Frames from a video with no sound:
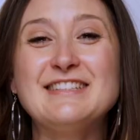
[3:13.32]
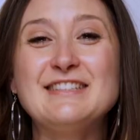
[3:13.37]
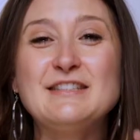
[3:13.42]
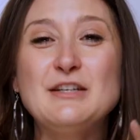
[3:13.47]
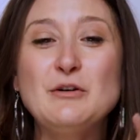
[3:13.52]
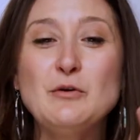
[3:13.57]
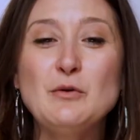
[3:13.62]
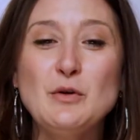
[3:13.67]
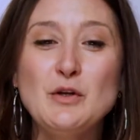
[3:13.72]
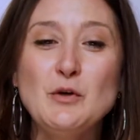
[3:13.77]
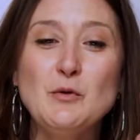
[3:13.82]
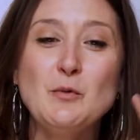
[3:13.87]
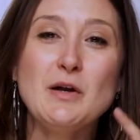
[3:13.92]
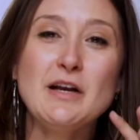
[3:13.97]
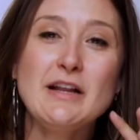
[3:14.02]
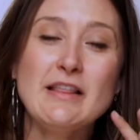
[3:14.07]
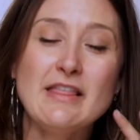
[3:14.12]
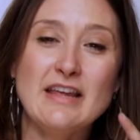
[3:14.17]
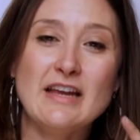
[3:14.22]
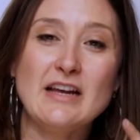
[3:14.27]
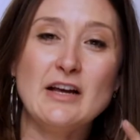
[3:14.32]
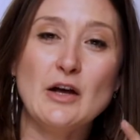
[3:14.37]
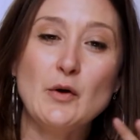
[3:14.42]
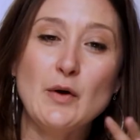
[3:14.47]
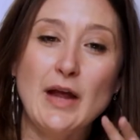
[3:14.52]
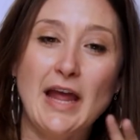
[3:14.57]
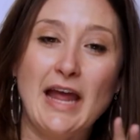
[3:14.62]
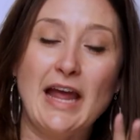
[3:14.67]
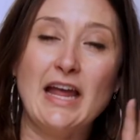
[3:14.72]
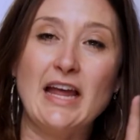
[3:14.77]
So you want to think,
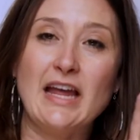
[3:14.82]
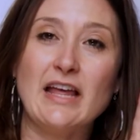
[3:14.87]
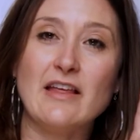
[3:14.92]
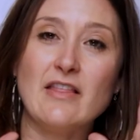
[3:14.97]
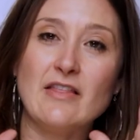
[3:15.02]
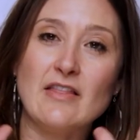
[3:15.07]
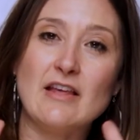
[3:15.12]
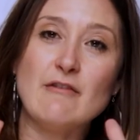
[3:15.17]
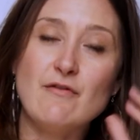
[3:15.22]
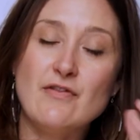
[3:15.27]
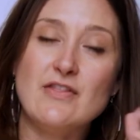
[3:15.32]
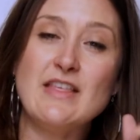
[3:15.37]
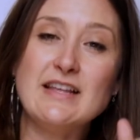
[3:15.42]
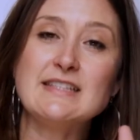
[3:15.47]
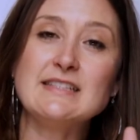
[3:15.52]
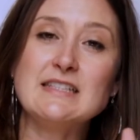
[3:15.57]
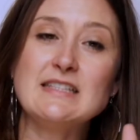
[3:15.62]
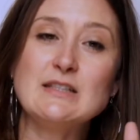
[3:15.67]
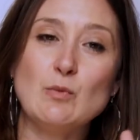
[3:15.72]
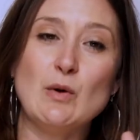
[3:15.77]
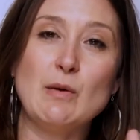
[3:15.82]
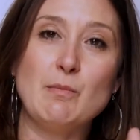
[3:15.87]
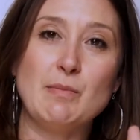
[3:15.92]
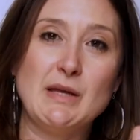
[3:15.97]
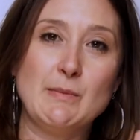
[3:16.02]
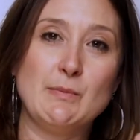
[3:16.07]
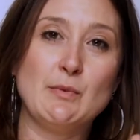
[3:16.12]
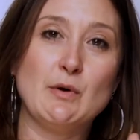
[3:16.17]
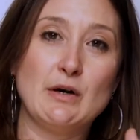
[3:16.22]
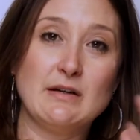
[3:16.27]
okay, if this is what
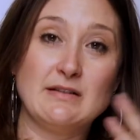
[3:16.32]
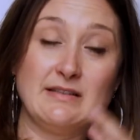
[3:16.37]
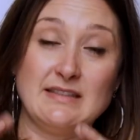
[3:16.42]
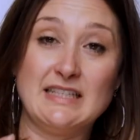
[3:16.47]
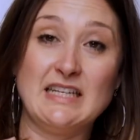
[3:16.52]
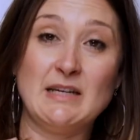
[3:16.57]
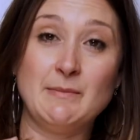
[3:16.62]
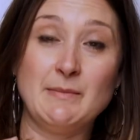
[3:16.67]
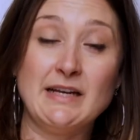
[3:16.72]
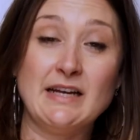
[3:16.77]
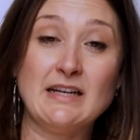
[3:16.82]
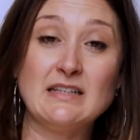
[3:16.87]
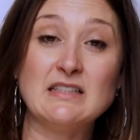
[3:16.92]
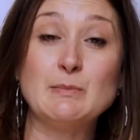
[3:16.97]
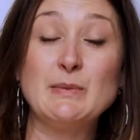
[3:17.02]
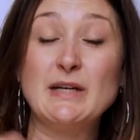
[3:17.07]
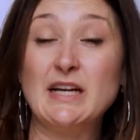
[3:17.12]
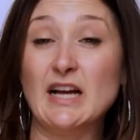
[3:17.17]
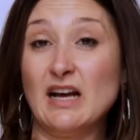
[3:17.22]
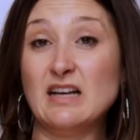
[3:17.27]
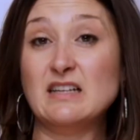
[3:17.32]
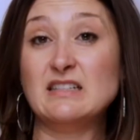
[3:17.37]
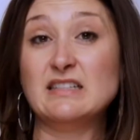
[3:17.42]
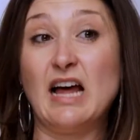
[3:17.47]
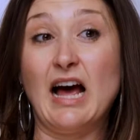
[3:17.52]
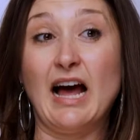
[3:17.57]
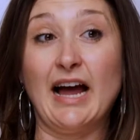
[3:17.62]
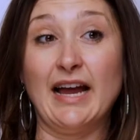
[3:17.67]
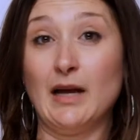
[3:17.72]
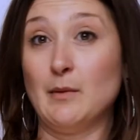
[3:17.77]
people are seeing me as because
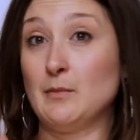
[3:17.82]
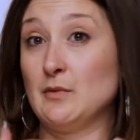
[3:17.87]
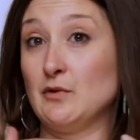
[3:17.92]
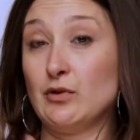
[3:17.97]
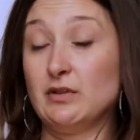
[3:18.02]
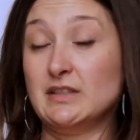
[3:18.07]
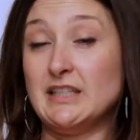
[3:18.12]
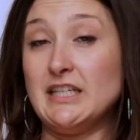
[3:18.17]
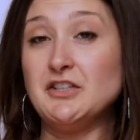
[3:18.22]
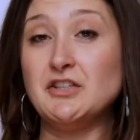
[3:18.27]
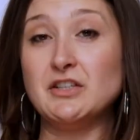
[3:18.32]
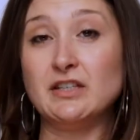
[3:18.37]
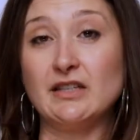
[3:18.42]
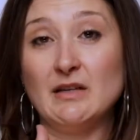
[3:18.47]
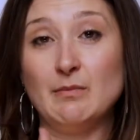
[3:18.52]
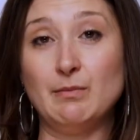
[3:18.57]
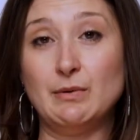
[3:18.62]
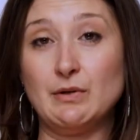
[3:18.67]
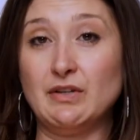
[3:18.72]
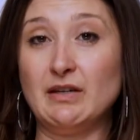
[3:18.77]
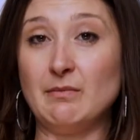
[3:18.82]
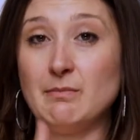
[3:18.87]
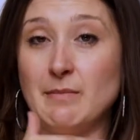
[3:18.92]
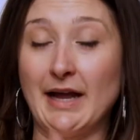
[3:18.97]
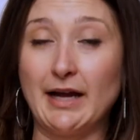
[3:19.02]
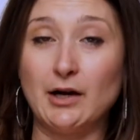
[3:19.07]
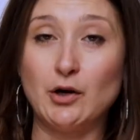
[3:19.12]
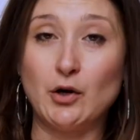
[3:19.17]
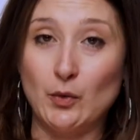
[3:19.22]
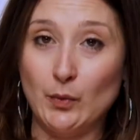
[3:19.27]
I am strategically building
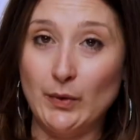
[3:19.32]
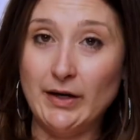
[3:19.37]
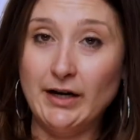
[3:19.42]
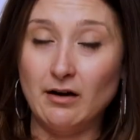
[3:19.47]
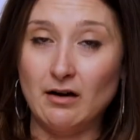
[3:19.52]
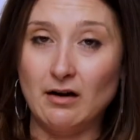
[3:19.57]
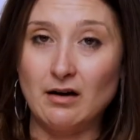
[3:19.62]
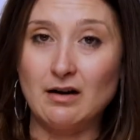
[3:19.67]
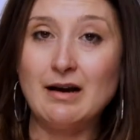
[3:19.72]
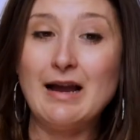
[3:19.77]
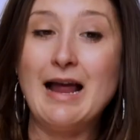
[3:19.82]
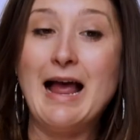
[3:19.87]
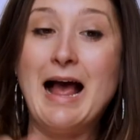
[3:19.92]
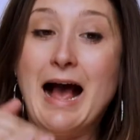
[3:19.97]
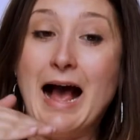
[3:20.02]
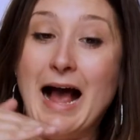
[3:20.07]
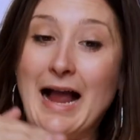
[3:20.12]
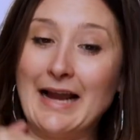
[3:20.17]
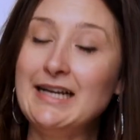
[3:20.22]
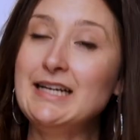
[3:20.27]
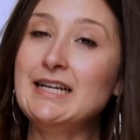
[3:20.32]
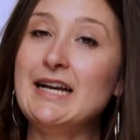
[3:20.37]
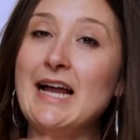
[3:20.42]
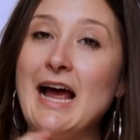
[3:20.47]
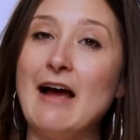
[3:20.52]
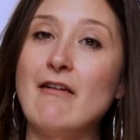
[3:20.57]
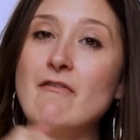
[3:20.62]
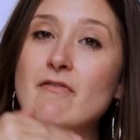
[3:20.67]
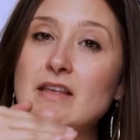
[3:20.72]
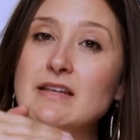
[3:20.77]
my career, I need to
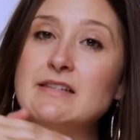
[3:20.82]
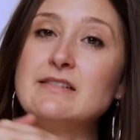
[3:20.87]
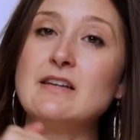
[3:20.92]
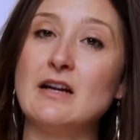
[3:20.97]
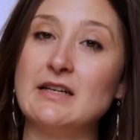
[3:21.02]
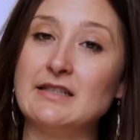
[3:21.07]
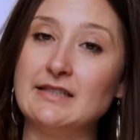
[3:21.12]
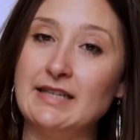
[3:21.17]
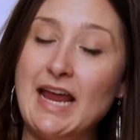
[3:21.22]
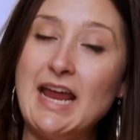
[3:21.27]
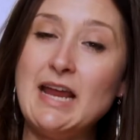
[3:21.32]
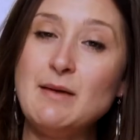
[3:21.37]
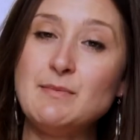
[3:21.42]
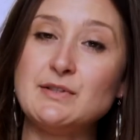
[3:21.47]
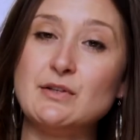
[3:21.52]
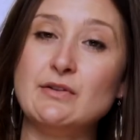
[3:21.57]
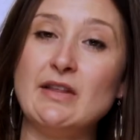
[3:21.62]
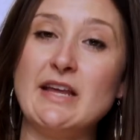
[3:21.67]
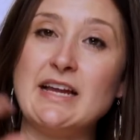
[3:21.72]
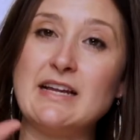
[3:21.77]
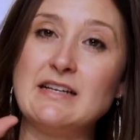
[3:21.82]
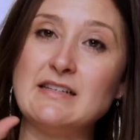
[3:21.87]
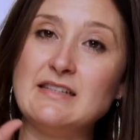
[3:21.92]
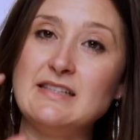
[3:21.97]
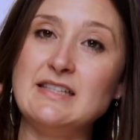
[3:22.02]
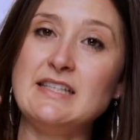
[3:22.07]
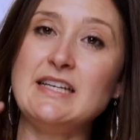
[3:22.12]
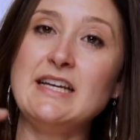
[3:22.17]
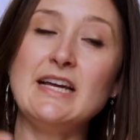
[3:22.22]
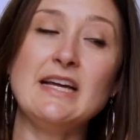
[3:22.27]
have this on tape so they can
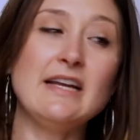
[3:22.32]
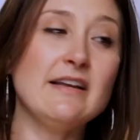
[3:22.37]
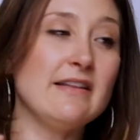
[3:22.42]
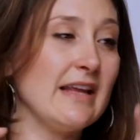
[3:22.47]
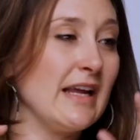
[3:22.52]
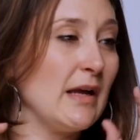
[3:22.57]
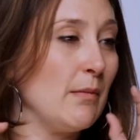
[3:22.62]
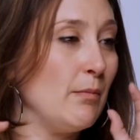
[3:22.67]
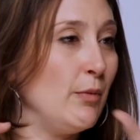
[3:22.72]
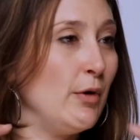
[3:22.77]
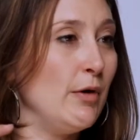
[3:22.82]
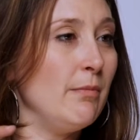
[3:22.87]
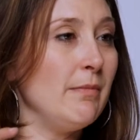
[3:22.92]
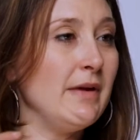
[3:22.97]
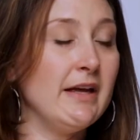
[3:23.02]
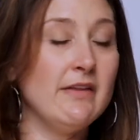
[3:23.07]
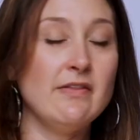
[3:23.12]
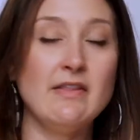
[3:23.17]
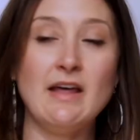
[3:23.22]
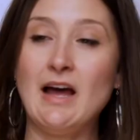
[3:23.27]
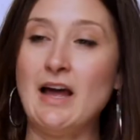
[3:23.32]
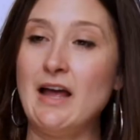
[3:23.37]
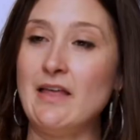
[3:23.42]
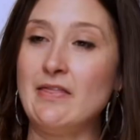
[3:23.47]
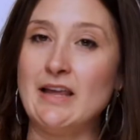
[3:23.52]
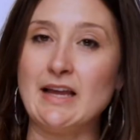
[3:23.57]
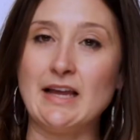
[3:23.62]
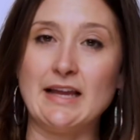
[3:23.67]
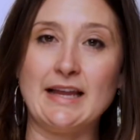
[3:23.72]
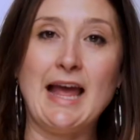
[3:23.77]
see it, they can put me in that,
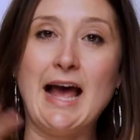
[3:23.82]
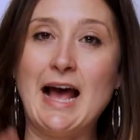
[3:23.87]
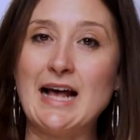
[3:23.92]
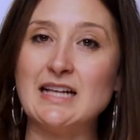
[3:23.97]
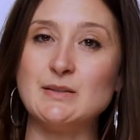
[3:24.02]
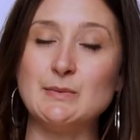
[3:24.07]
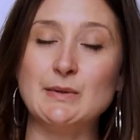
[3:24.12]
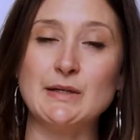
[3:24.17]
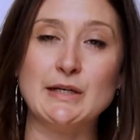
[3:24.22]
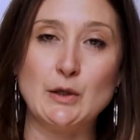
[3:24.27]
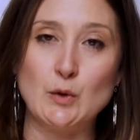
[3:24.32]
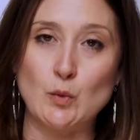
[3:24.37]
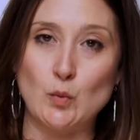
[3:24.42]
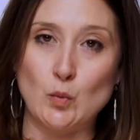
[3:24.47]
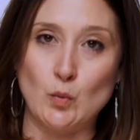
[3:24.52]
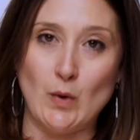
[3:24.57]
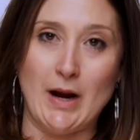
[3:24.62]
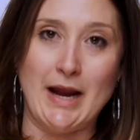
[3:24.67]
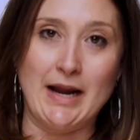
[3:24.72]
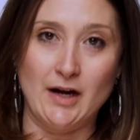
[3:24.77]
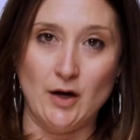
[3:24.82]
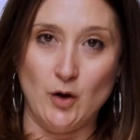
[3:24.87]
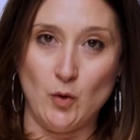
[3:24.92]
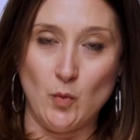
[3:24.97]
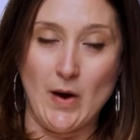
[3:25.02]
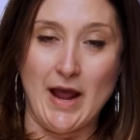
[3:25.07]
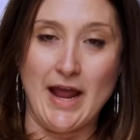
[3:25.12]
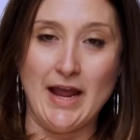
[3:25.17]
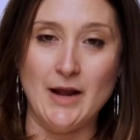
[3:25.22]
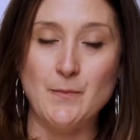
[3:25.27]
and they can cast me in it right
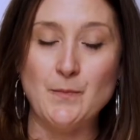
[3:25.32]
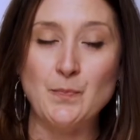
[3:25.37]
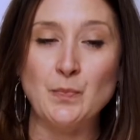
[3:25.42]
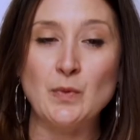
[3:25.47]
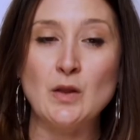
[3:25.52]
away.